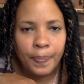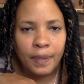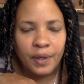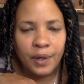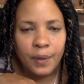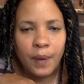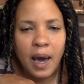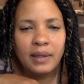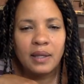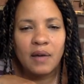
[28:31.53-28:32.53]
You know,
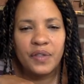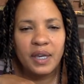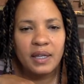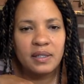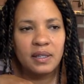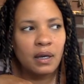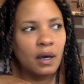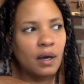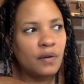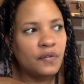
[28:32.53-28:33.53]
I love the idea
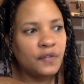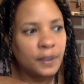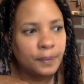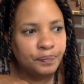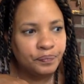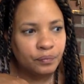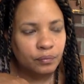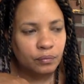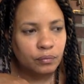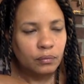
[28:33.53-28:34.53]
of
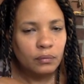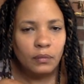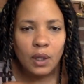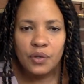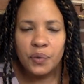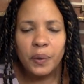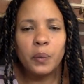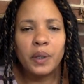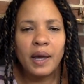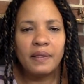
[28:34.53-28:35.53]
doing
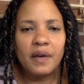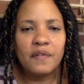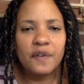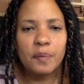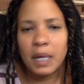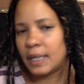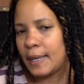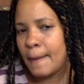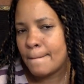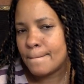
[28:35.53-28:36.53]
what I love for
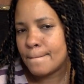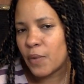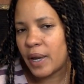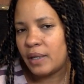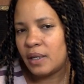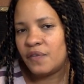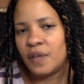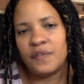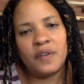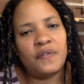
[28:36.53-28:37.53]
money, right?
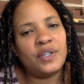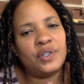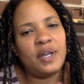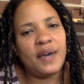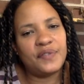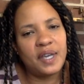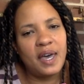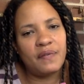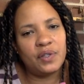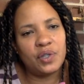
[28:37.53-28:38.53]
If I should have to
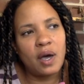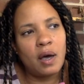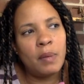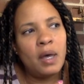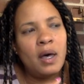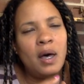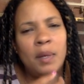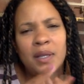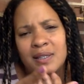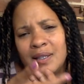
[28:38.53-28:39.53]
have a job,
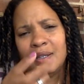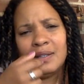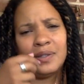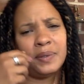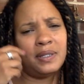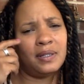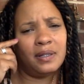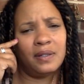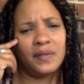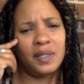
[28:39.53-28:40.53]
but let's not get it
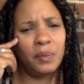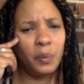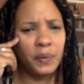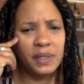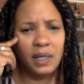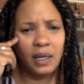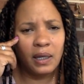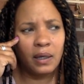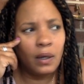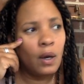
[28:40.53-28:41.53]
twisted. If someone was
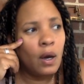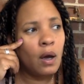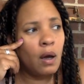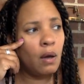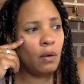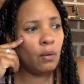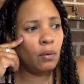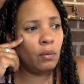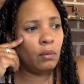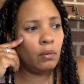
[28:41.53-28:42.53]
like,
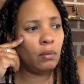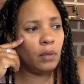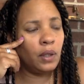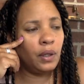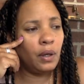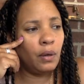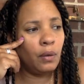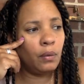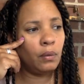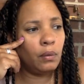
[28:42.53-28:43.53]
oh,
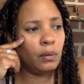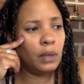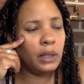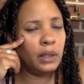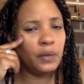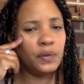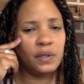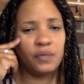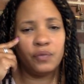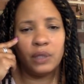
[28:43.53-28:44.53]
here's
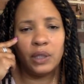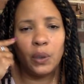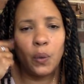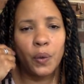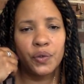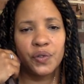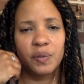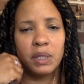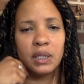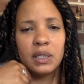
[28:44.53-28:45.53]
this really gorgeous
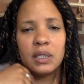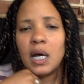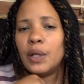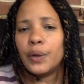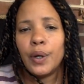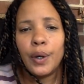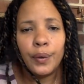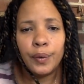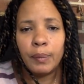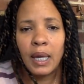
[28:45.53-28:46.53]
$1 million
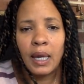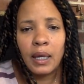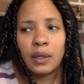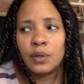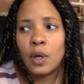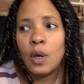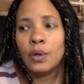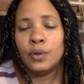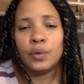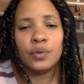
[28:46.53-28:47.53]
home and
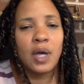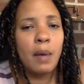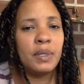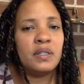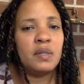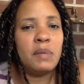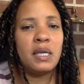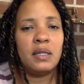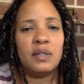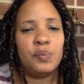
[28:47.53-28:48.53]
your job is to
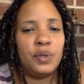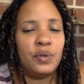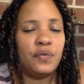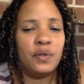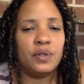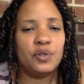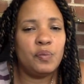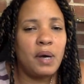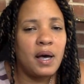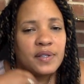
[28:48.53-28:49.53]
make it as beautiful as
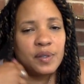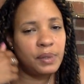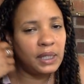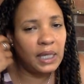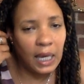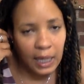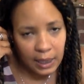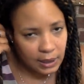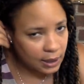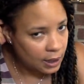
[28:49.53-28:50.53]
you possibly
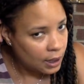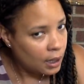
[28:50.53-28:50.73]
can,